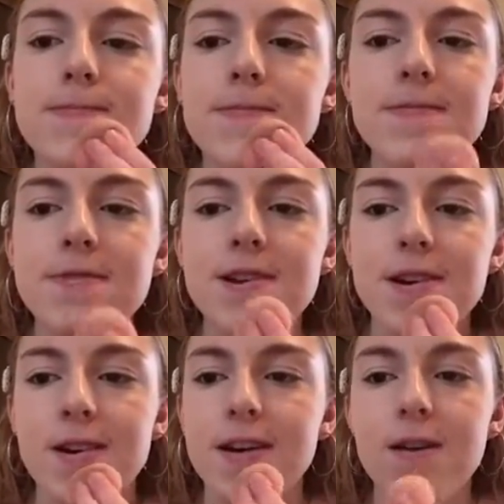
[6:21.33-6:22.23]
and then
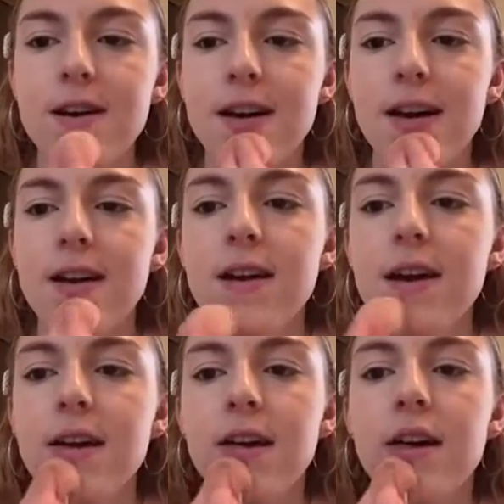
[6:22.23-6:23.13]
I'll go in
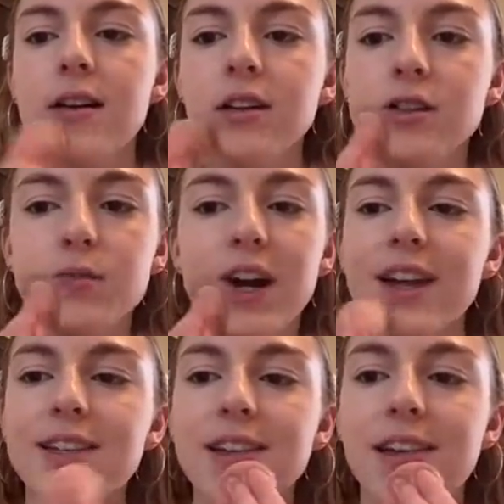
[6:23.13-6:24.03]
and I'll just
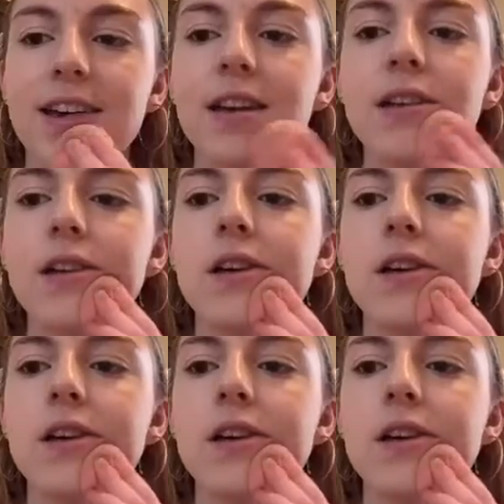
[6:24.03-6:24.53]
press it in